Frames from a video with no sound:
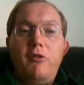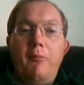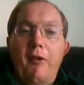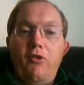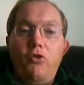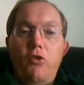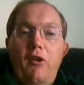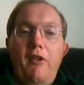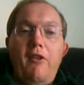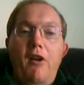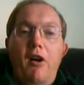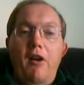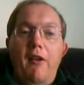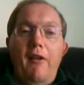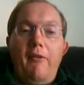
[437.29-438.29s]
to make sure you get
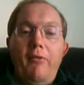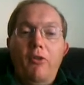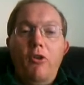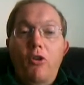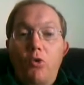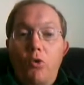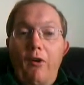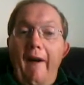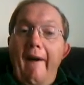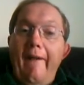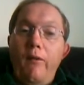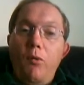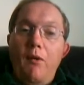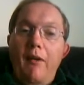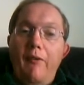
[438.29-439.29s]
high level or
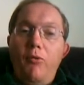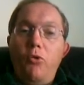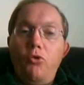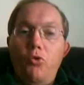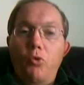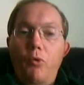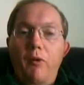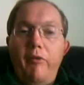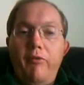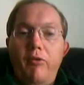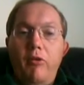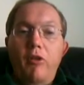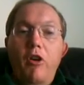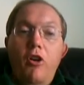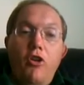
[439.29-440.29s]
adequate levels all the way
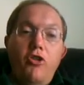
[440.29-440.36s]
through.